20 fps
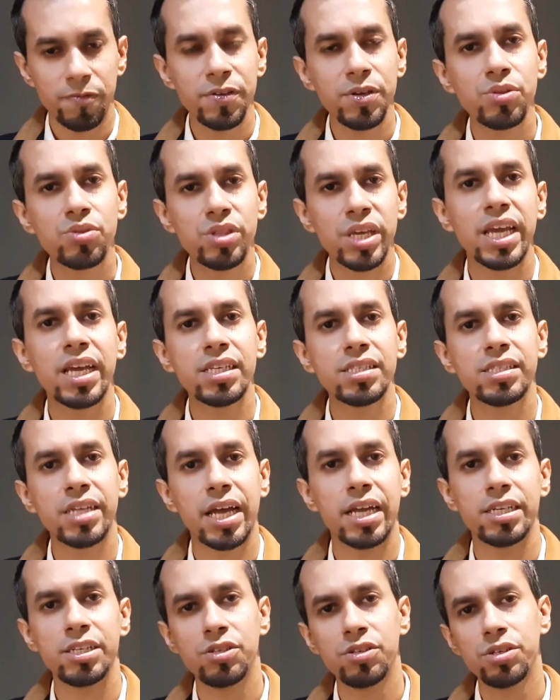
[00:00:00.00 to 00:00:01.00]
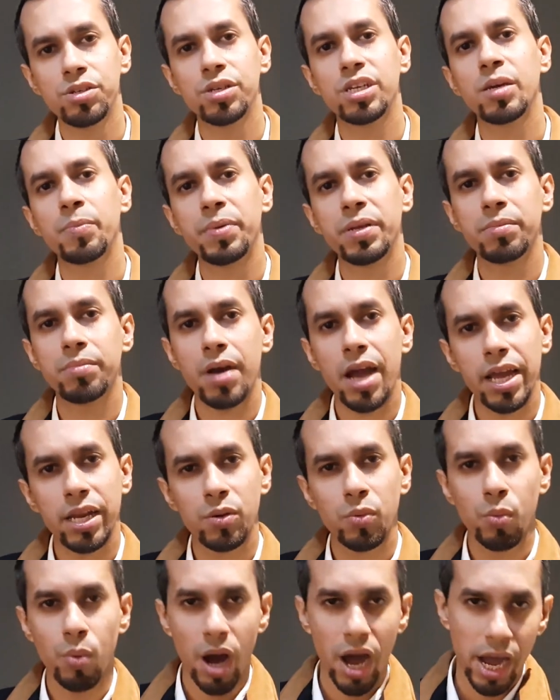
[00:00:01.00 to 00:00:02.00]
Few things that you need to keep in
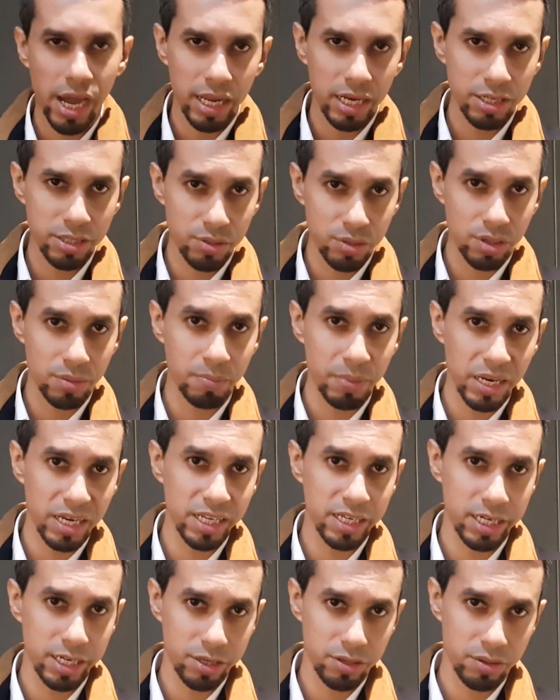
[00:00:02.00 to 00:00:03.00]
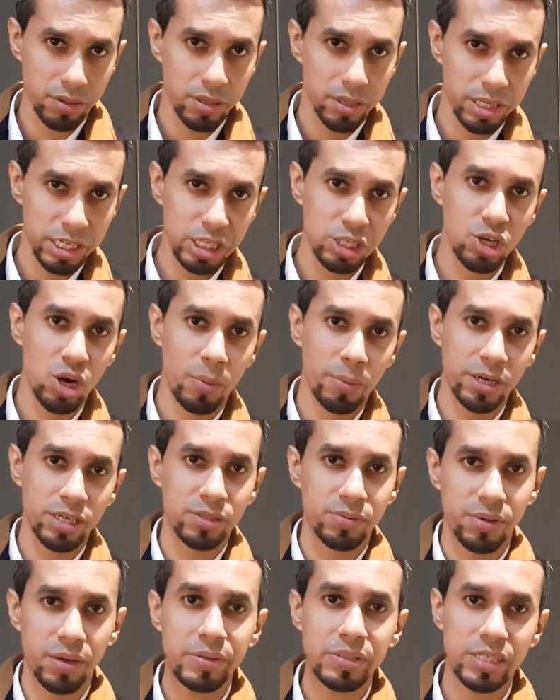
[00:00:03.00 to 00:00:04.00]
mind while you are building your
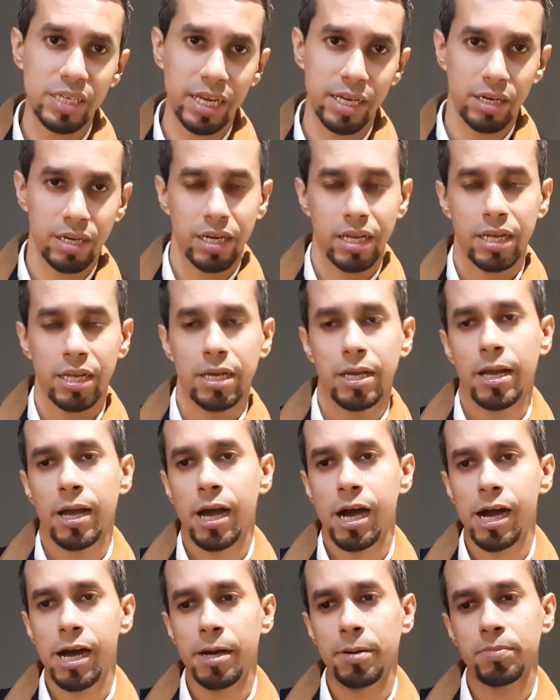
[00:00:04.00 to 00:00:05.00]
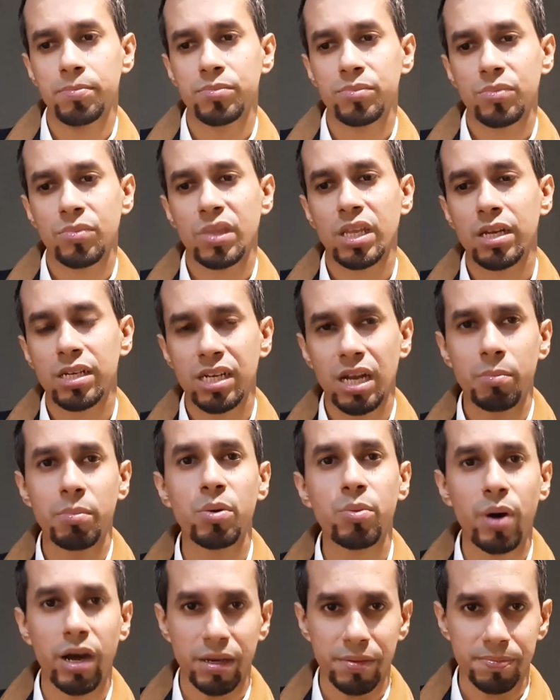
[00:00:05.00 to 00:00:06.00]
e-commerce website.
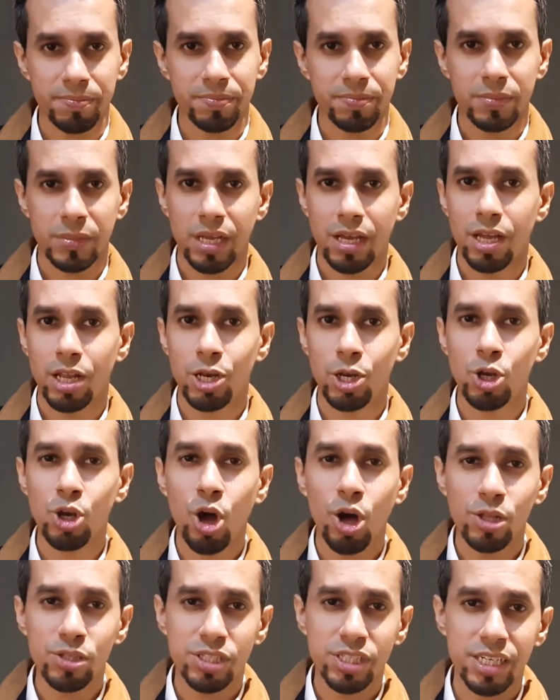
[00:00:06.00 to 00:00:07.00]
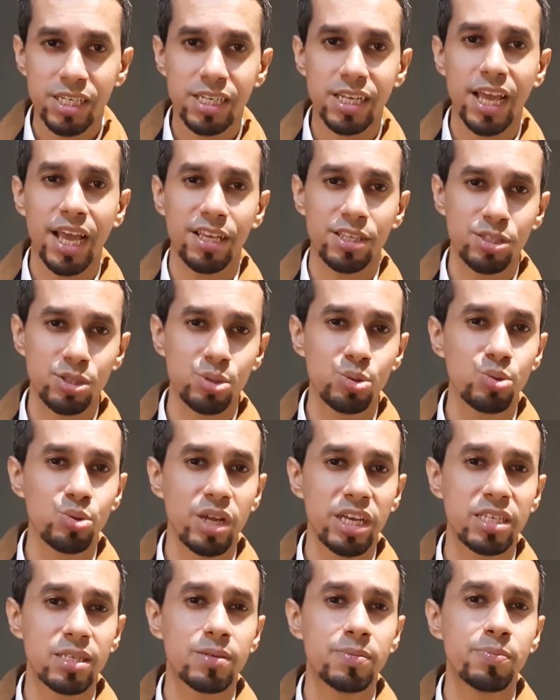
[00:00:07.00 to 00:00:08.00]
Number one, launch it as soon
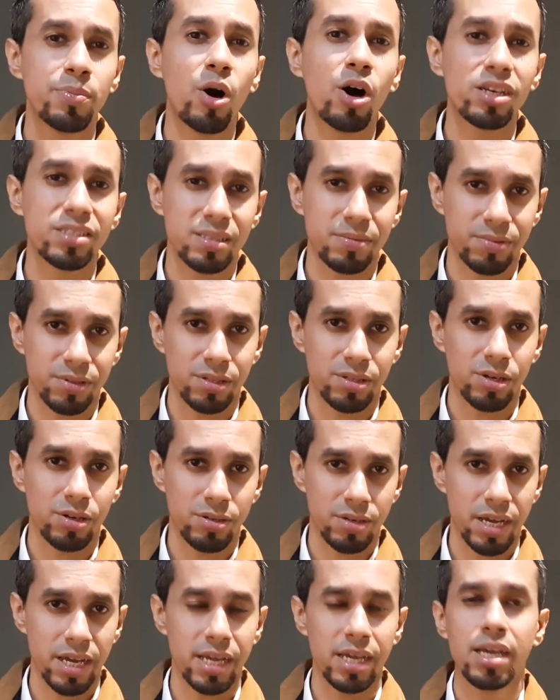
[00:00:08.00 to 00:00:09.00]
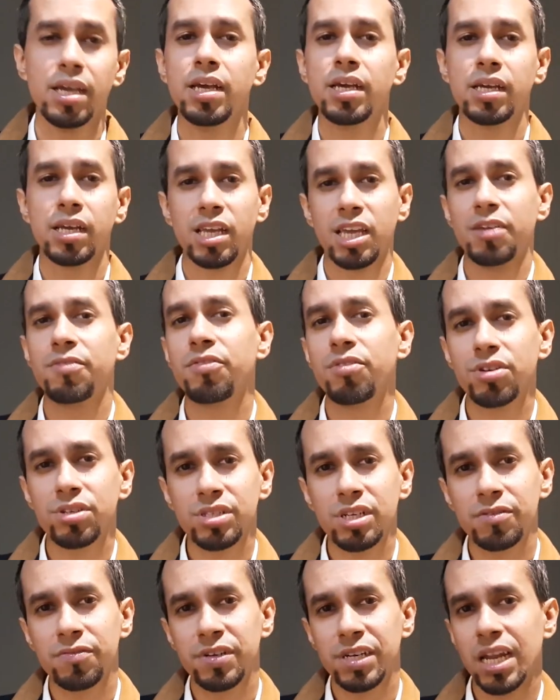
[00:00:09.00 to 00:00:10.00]
as possible. Okay, give
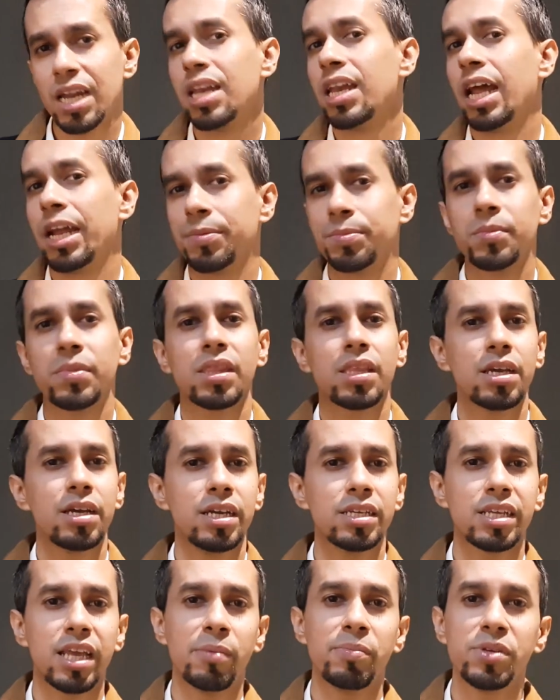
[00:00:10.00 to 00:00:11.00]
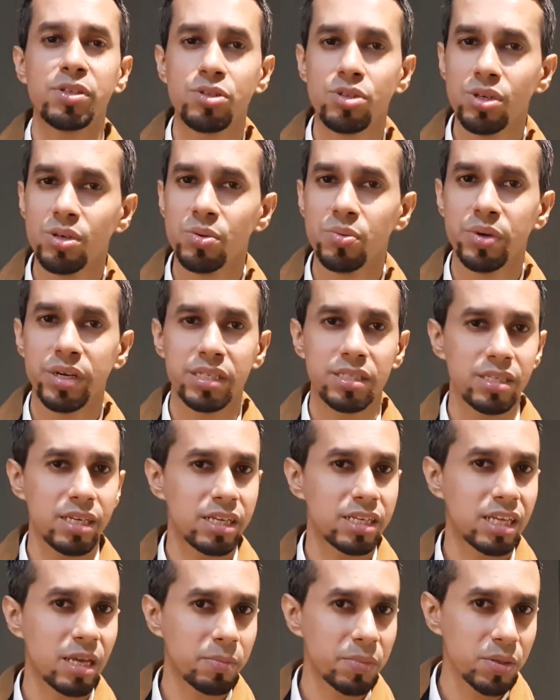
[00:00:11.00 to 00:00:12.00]
yourself a deadline. It can be 2 weeks,
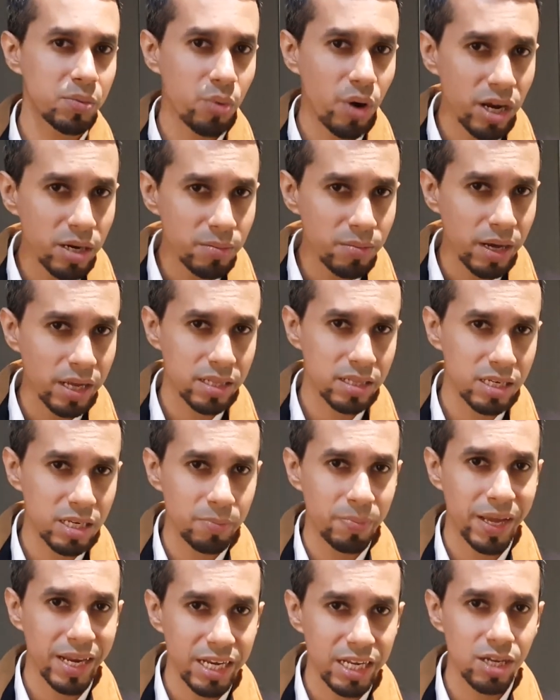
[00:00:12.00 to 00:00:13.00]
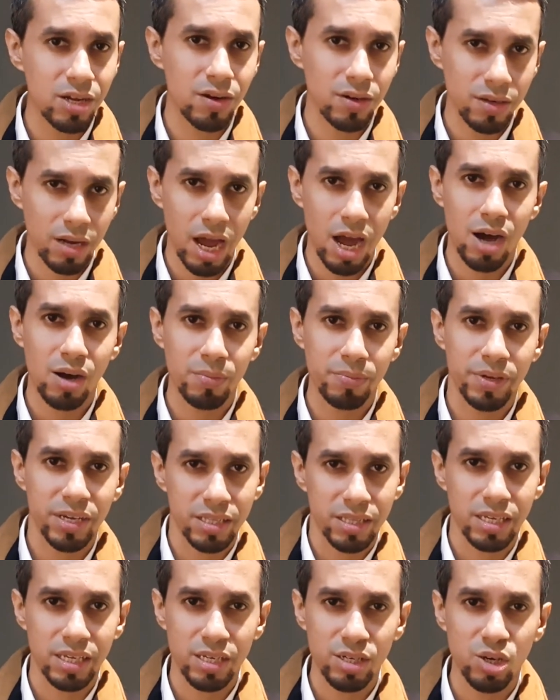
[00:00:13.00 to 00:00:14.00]
it can be 1 month, depending on how
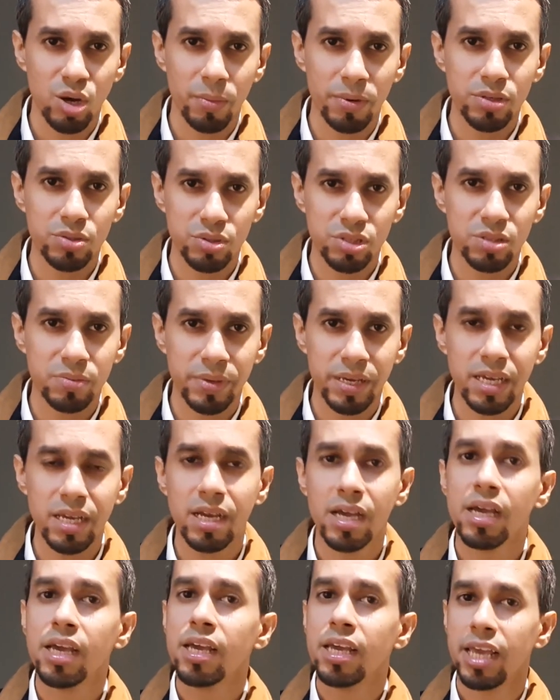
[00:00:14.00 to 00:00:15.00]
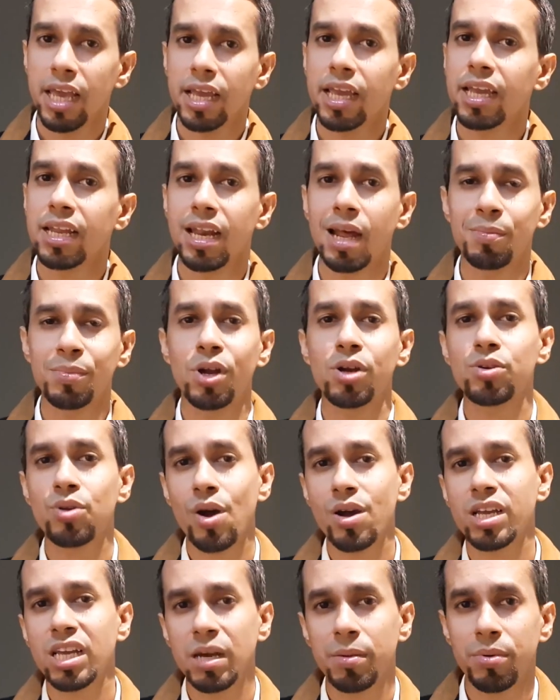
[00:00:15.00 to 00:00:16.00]
big the e-commerce will be. Again, I'm not
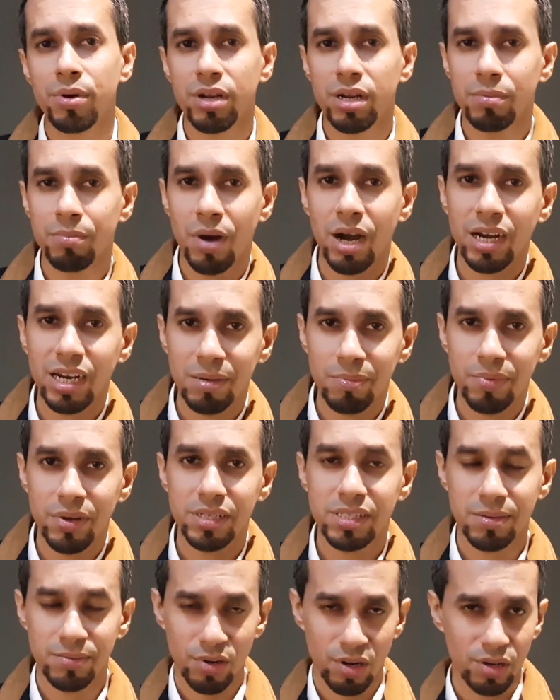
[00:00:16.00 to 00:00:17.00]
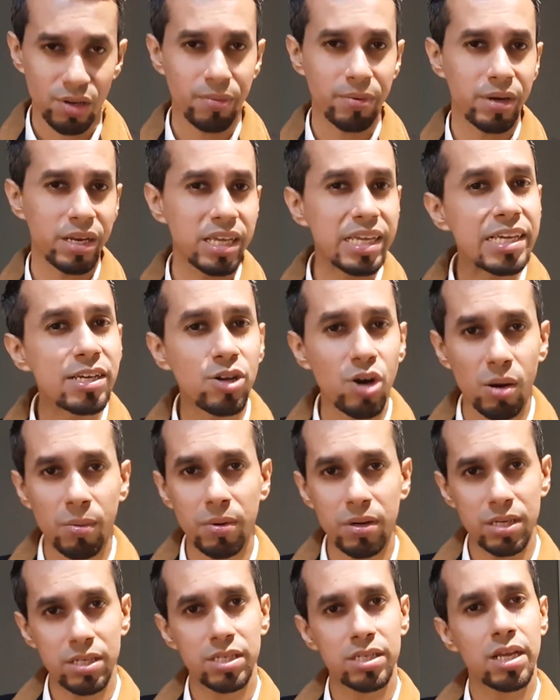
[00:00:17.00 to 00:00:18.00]
talking about a marketplace, I'm talking about
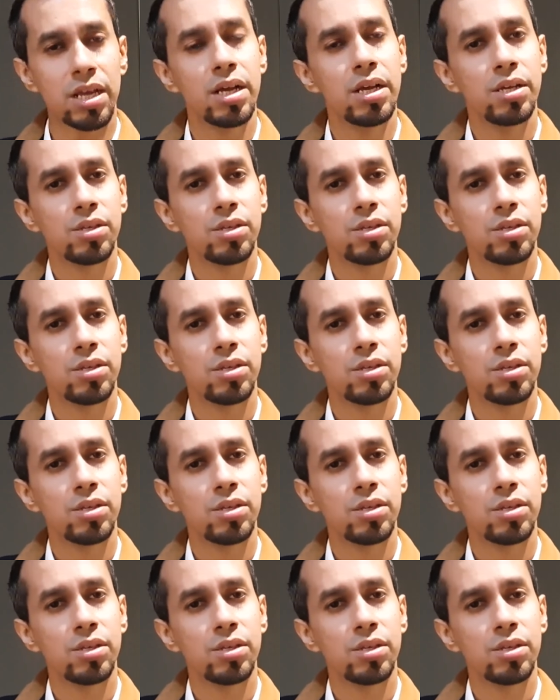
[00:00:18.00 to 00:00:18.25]
e-commerce.